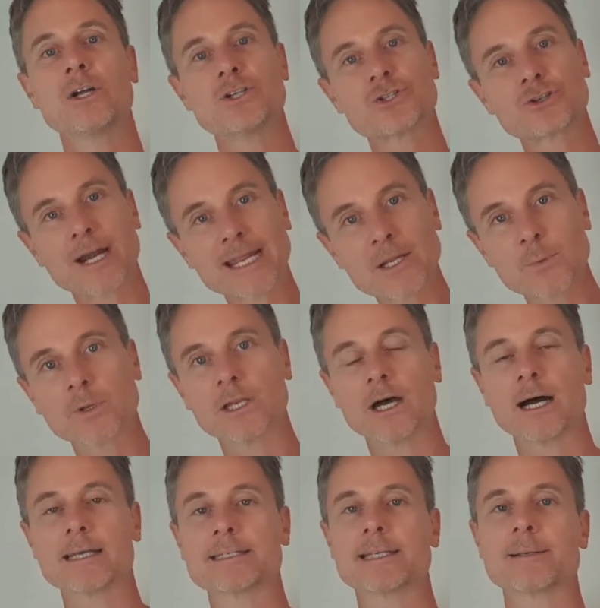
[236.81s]

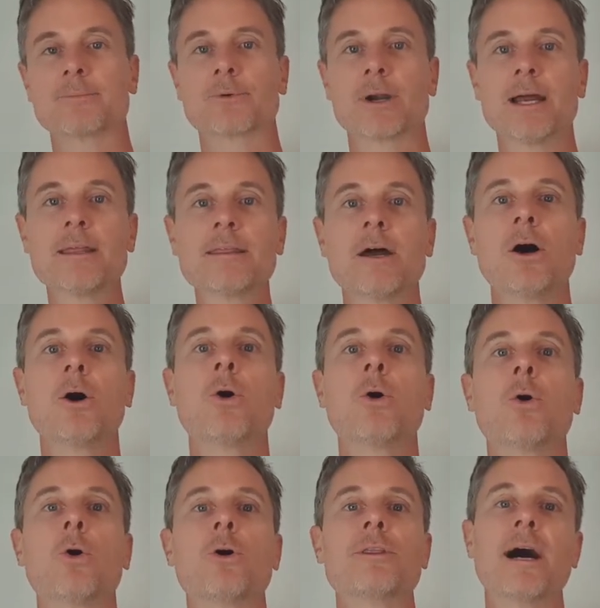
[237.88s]
tranquilizing breath
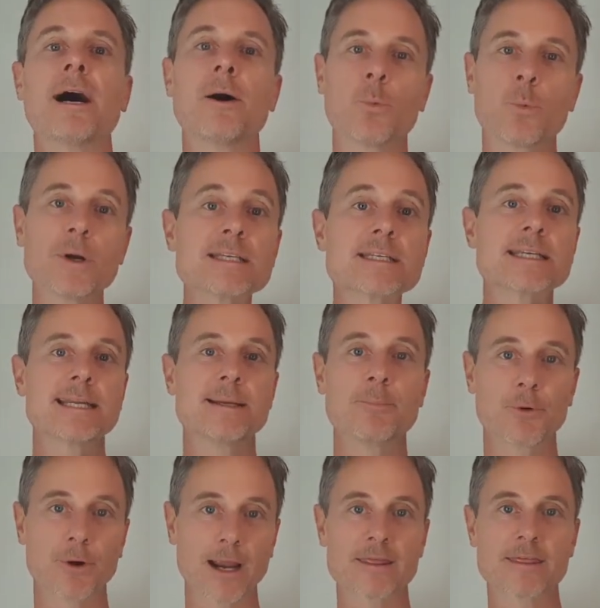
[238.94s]
or the whiskey
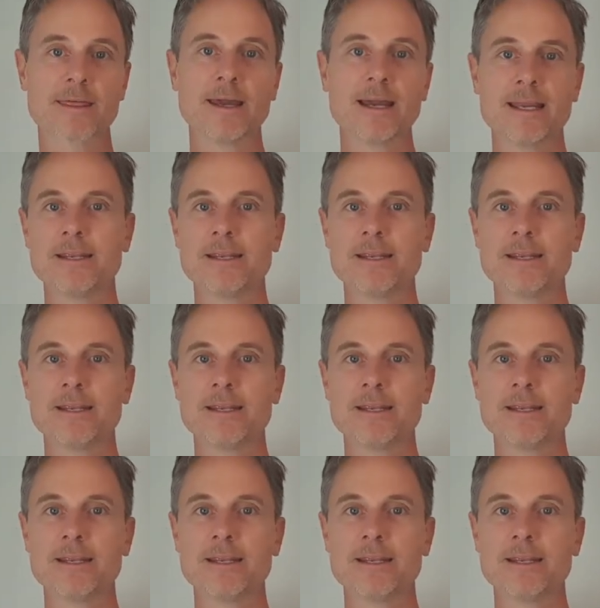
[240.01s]
breath.